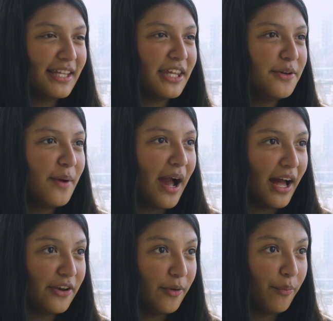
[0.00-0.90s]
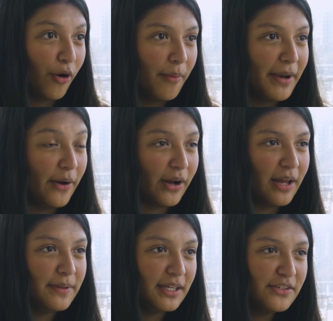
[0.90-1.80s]
that you had your prom at Alki
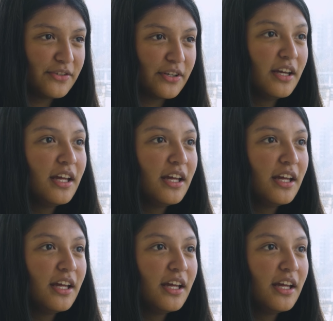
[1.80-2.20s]
Beach.